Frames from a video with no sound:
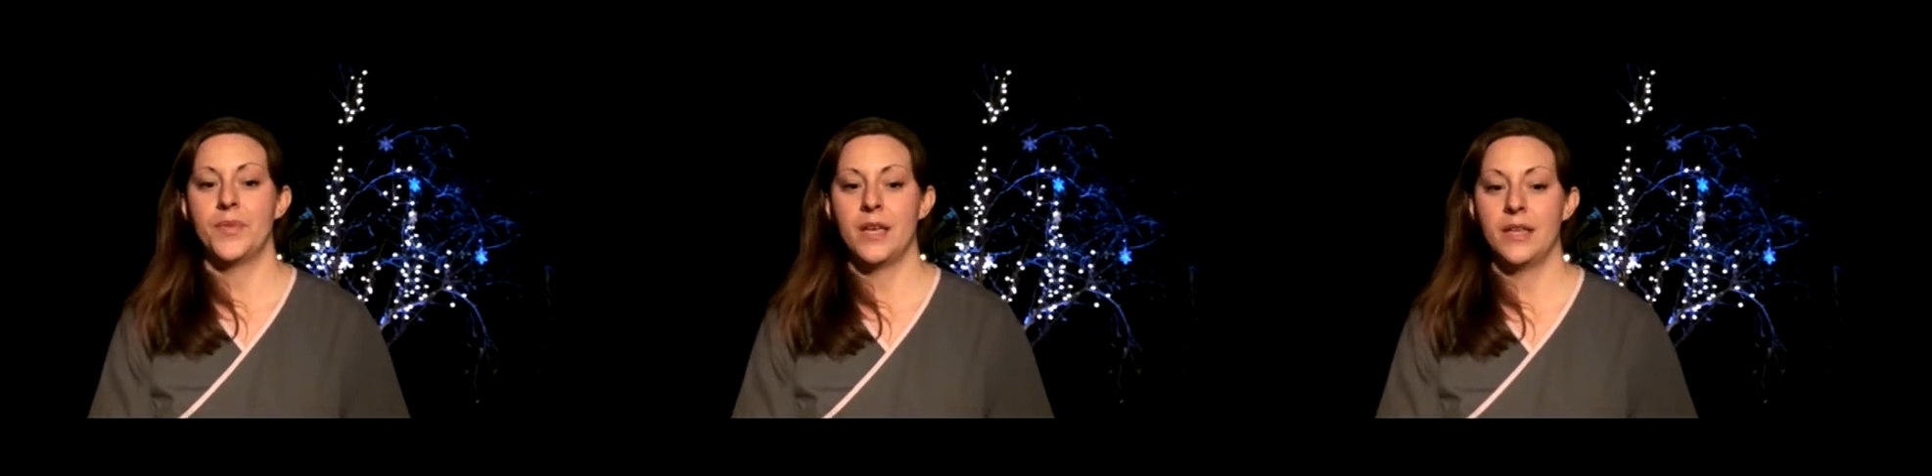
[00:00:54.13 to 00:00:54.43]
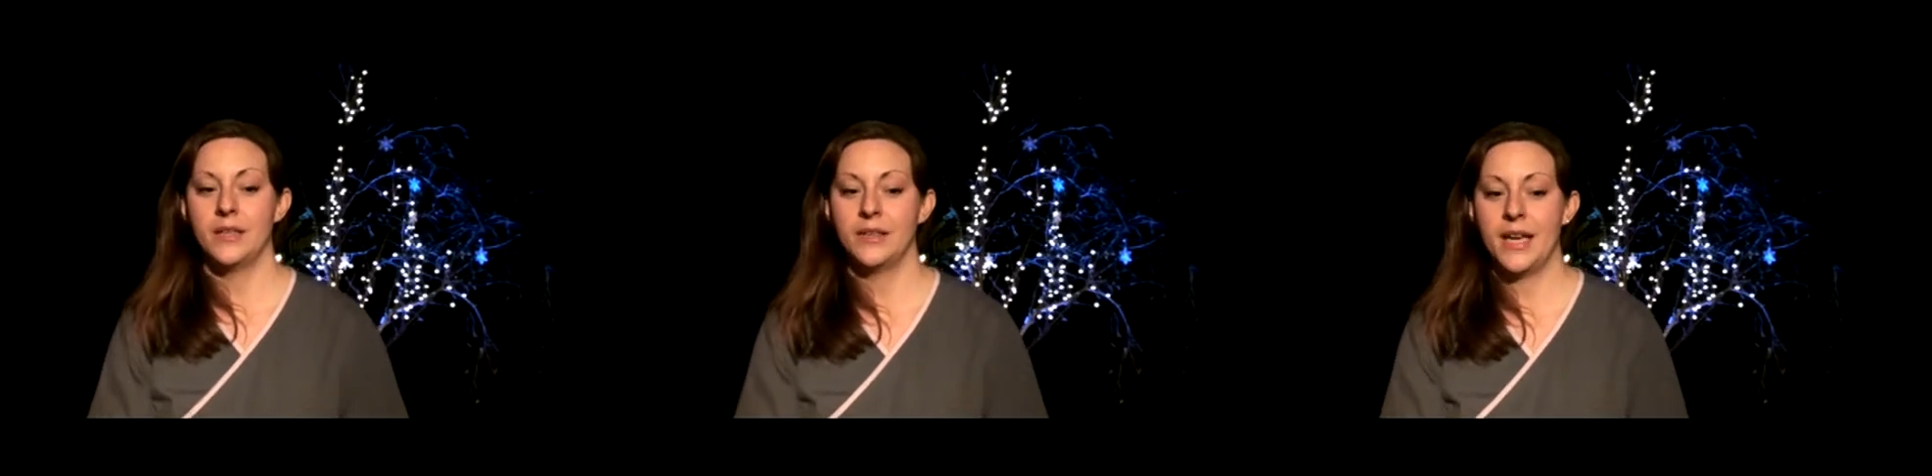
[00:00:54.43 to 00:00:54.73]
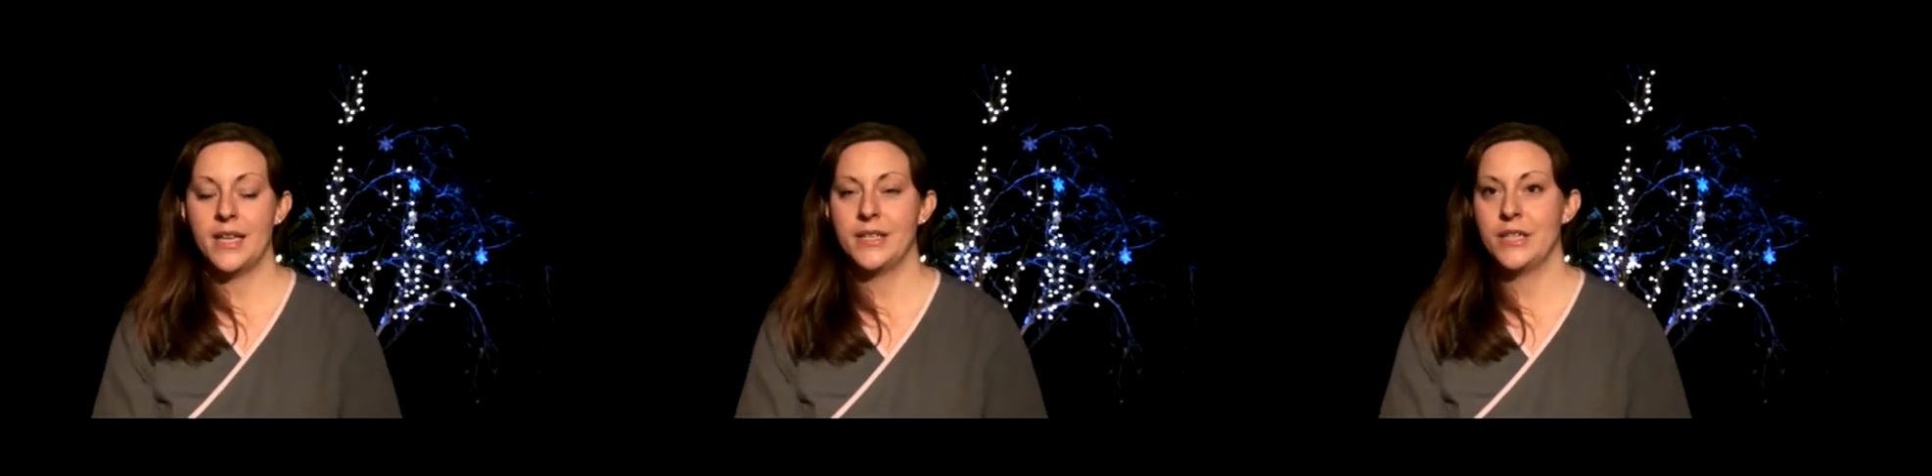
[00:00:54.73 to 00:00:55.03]
the
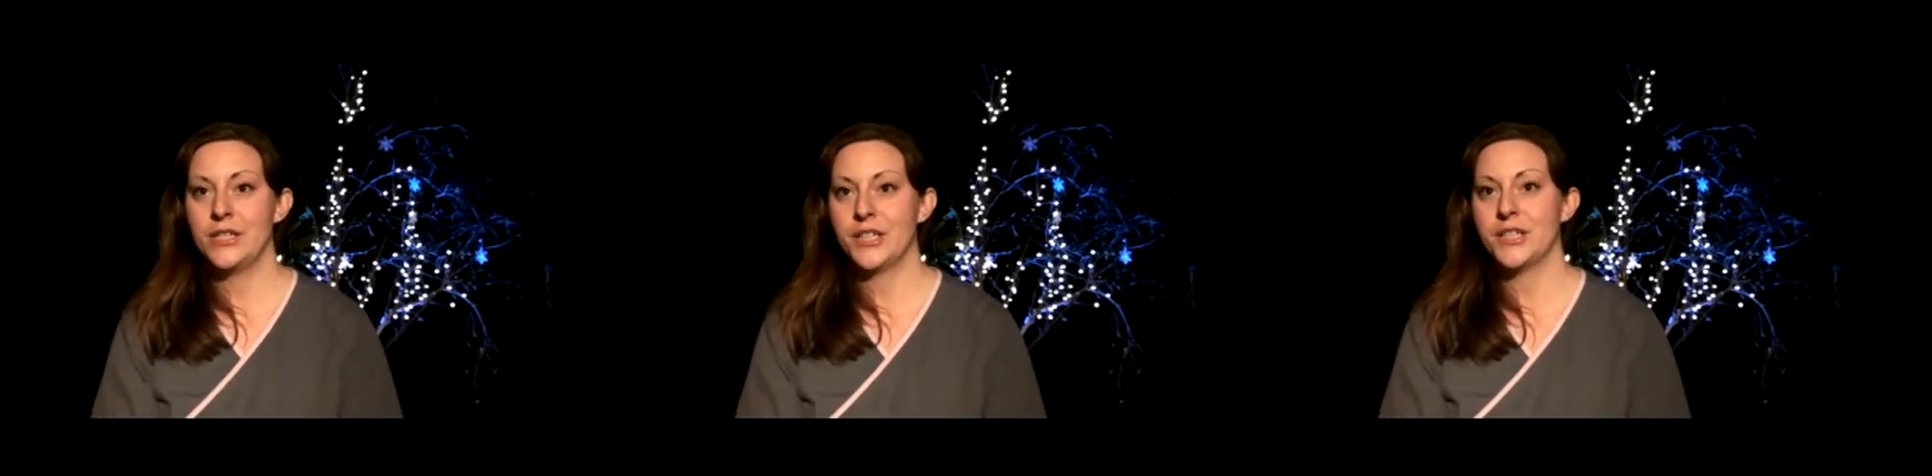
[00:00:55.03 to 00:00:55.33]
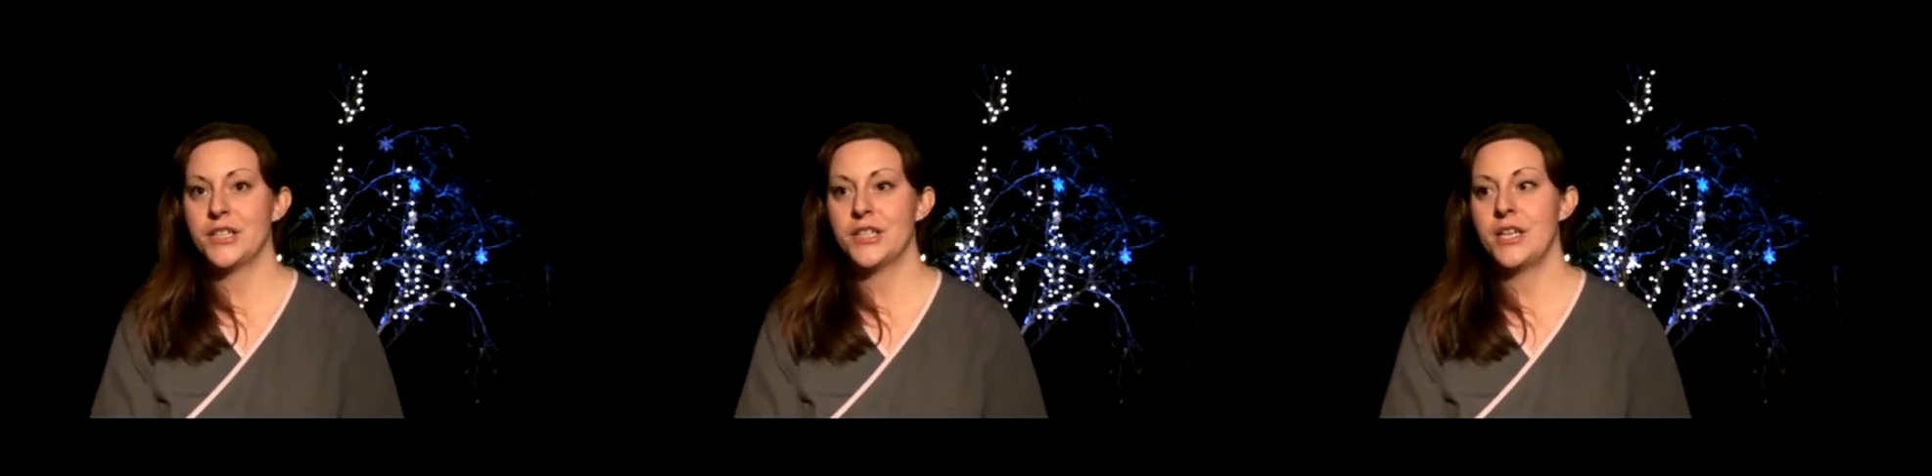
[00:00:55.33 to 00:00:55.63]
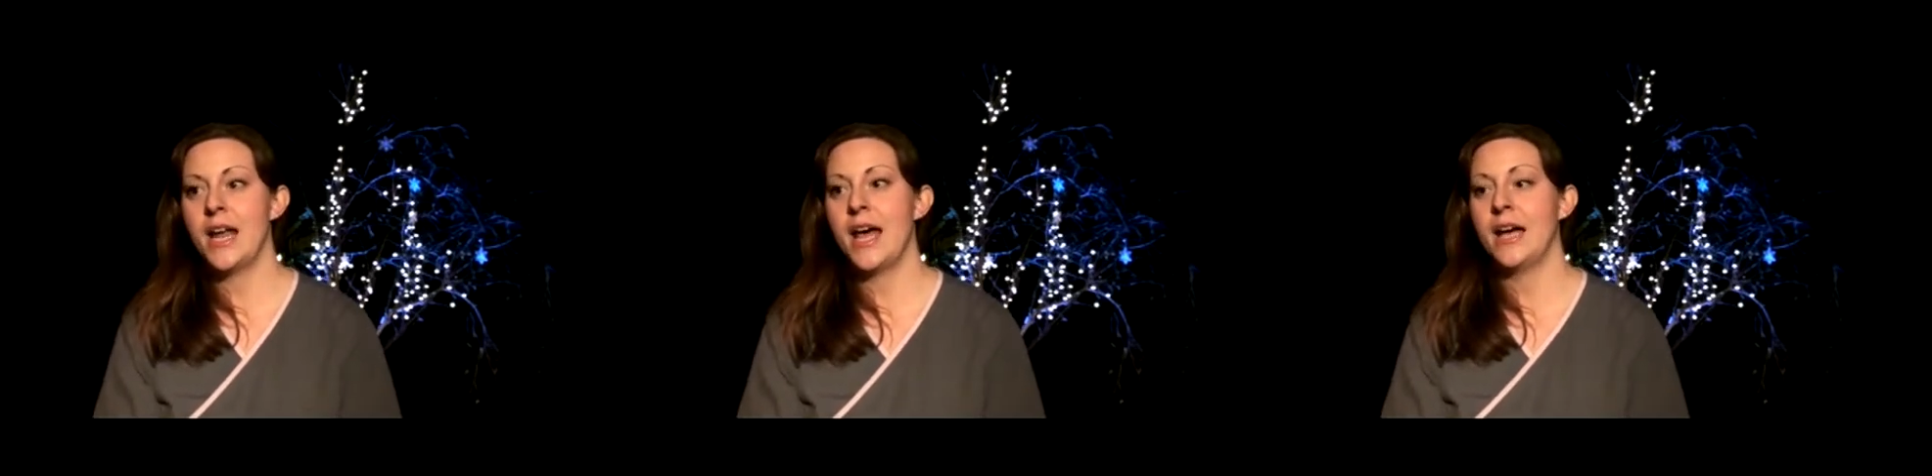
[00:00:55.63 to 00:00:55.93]
ladies at
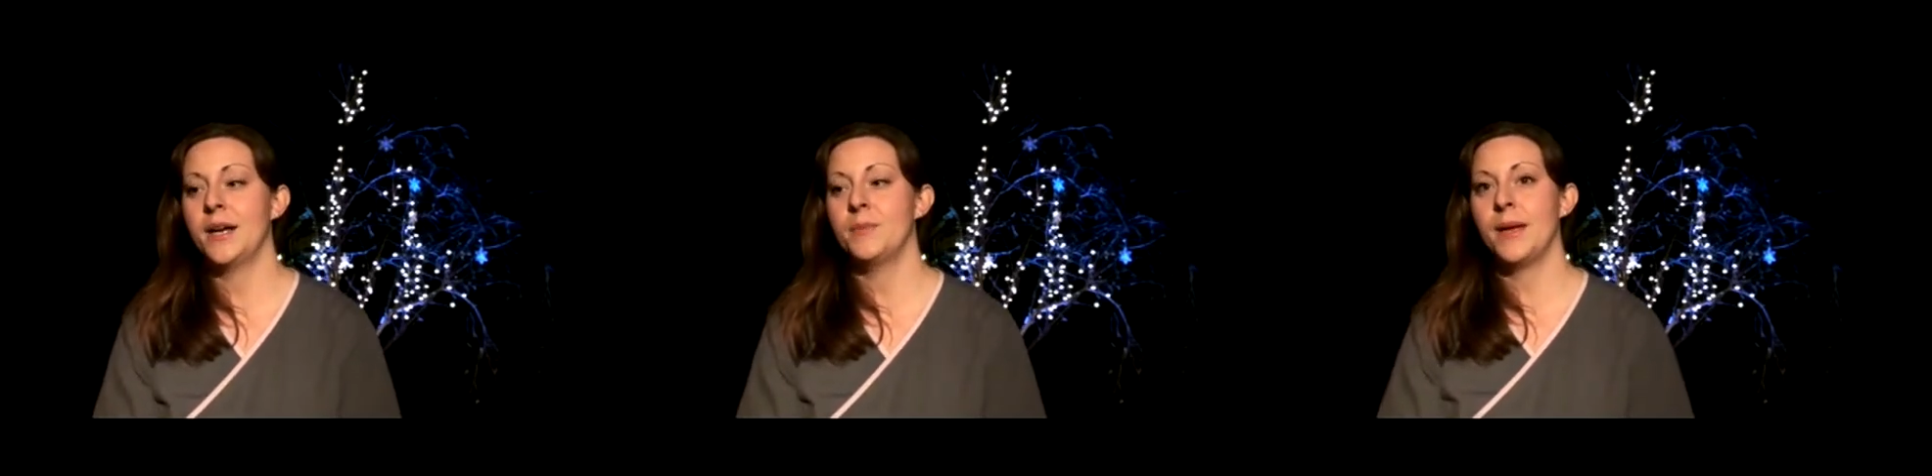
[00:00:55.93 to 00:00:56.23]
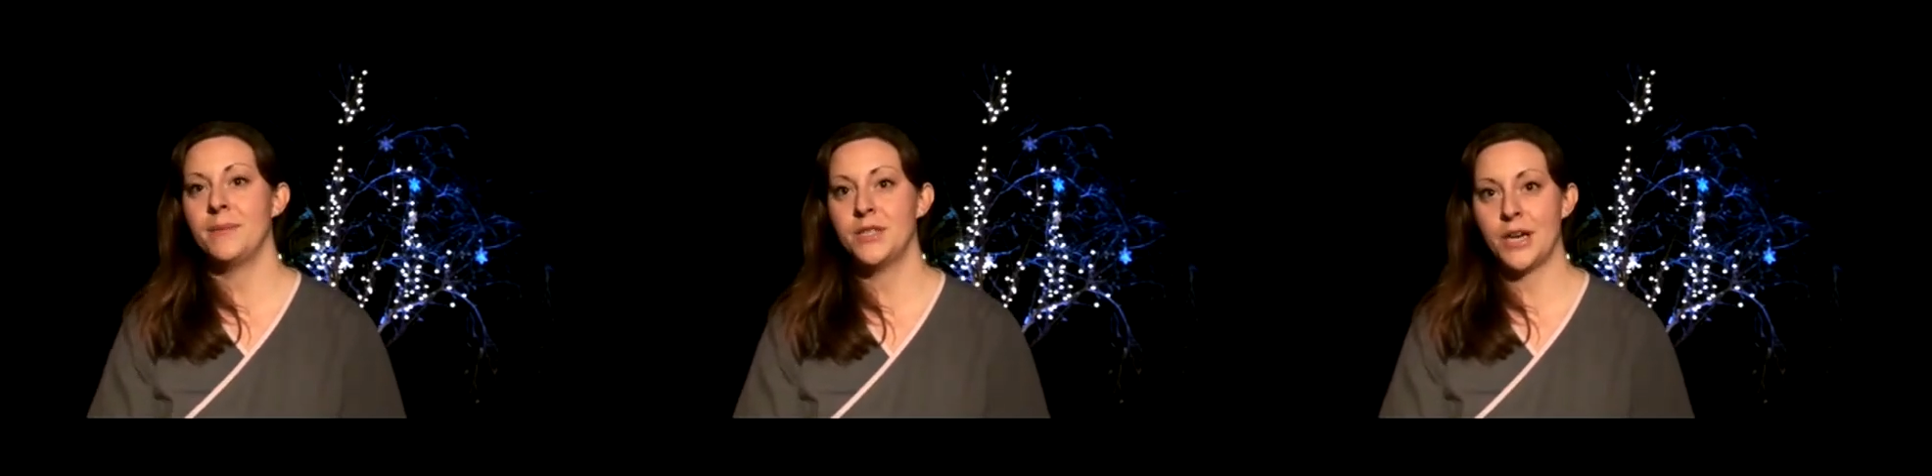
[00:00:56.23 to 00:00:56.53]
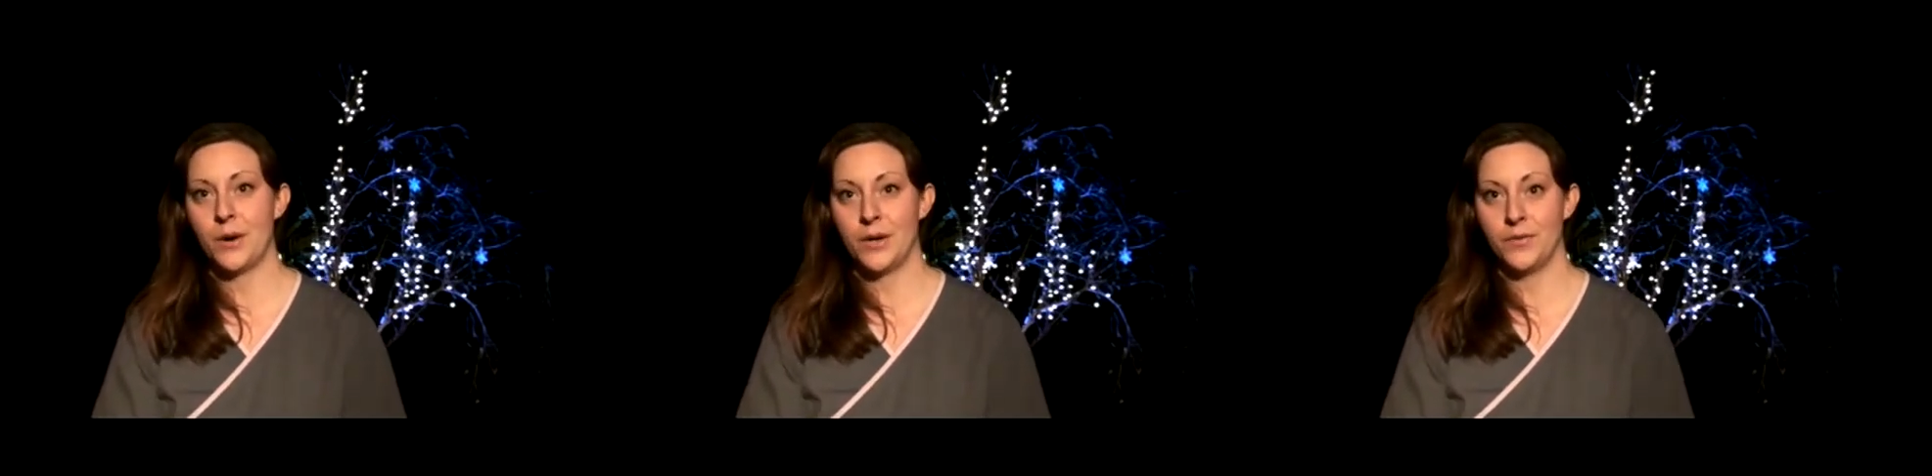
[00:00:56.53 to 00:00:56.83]
church had a baby
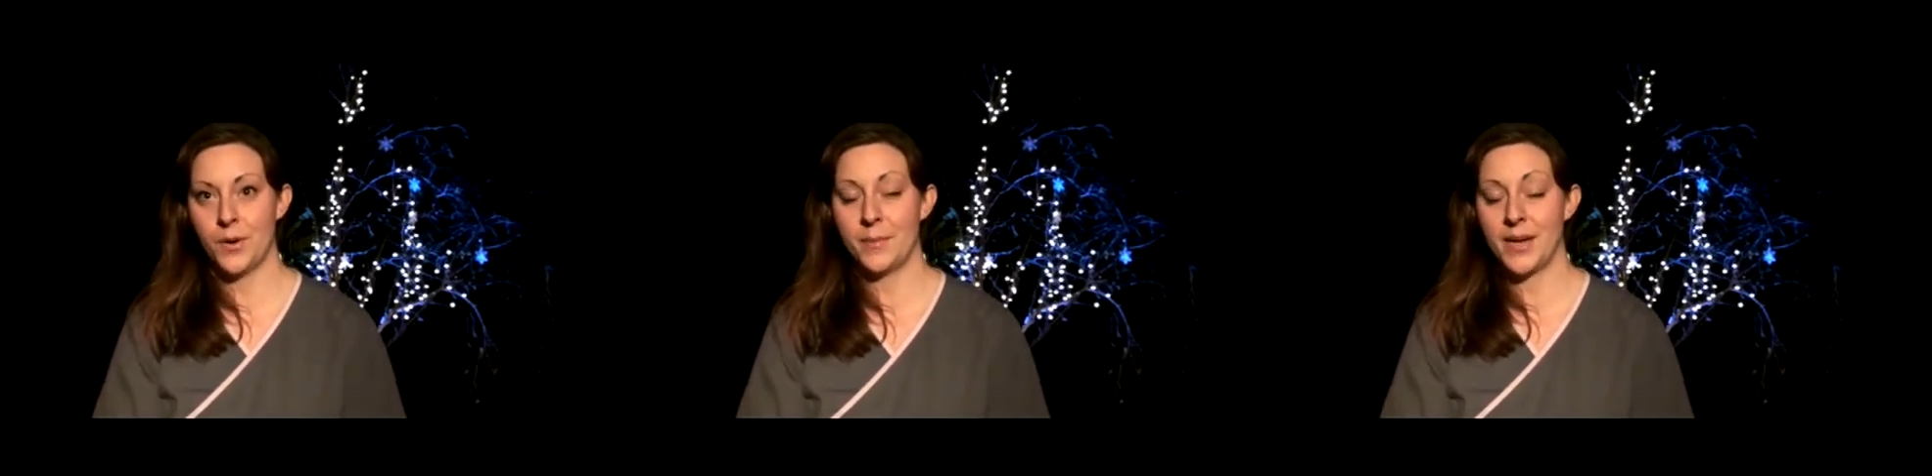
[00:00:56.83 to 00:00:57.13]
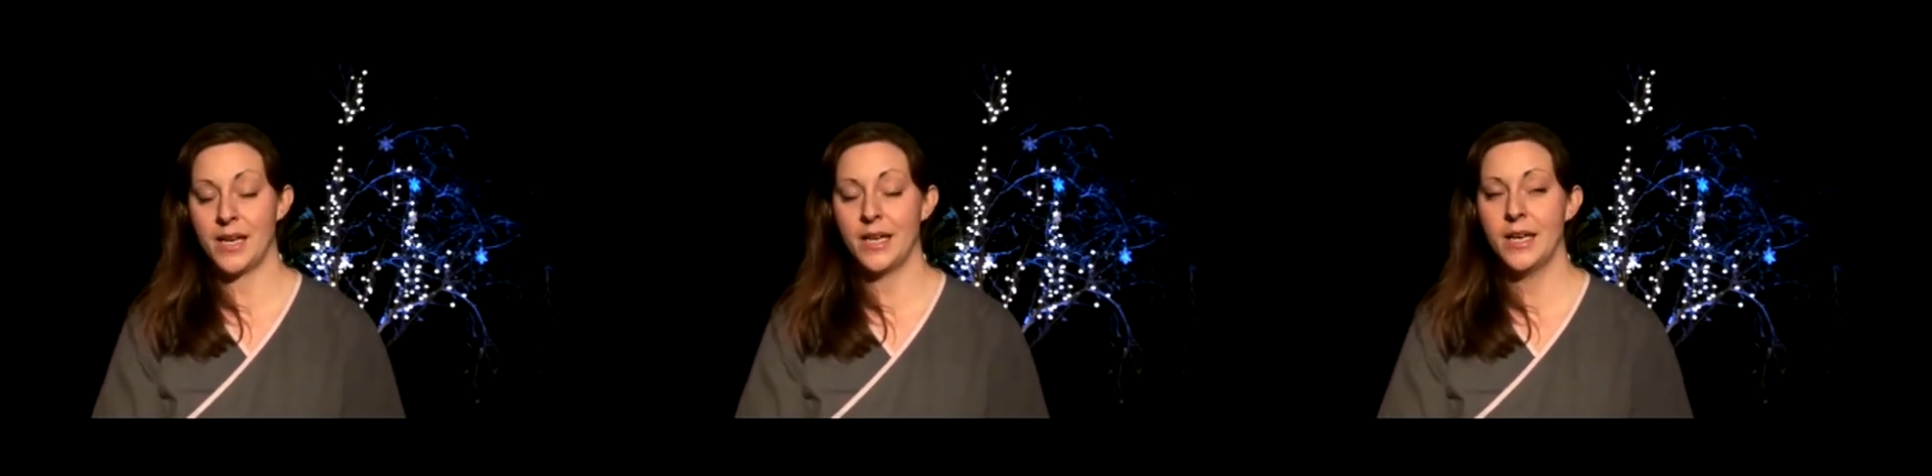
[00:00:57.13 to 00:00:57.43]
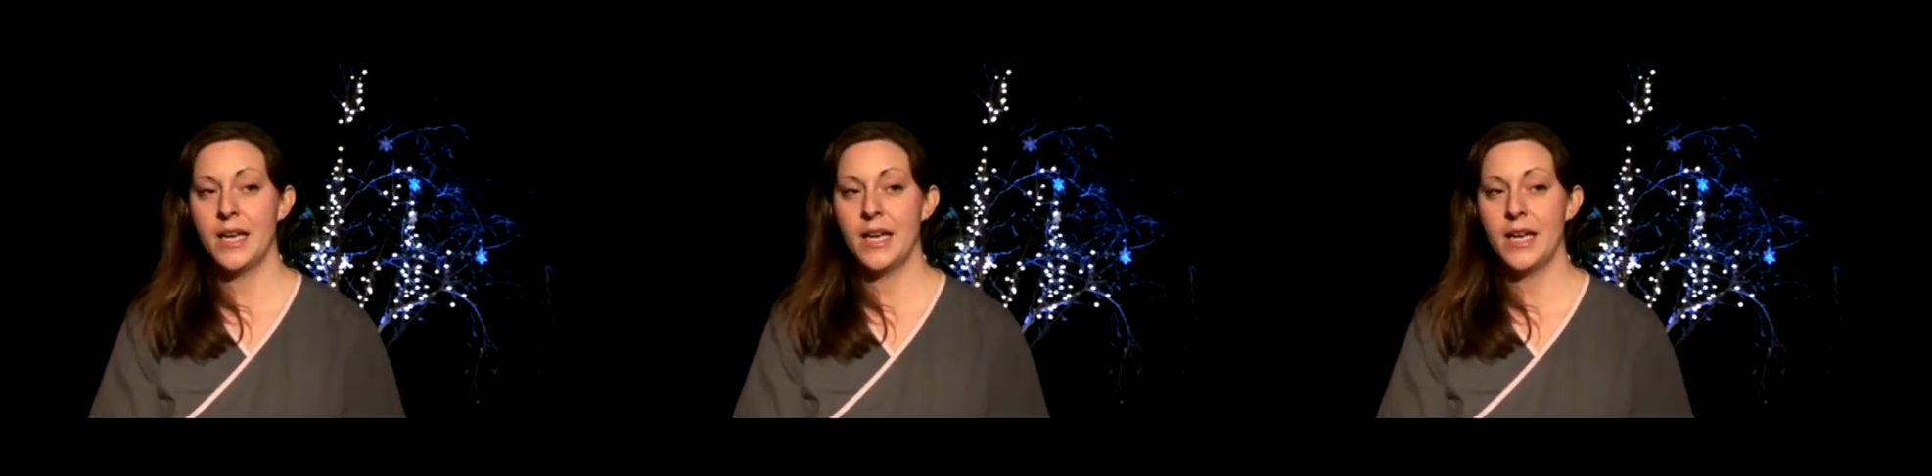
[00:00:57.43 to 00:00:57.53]
shower for me.